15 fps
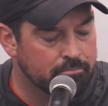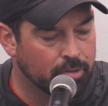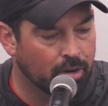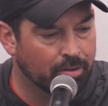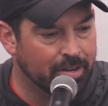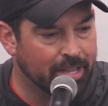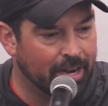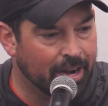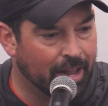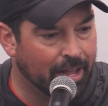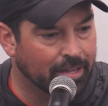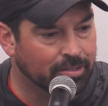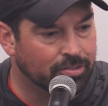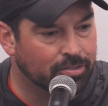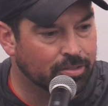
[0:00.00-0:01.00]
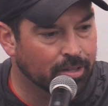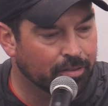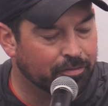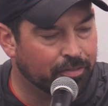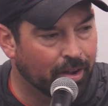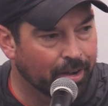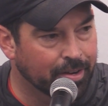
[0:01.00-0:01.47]
Nina and I's
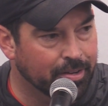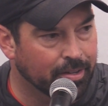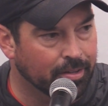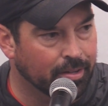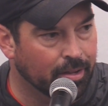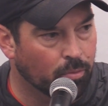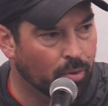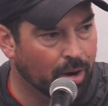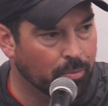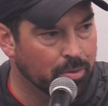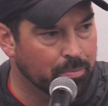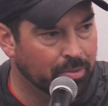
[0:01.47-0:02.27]
fund and what we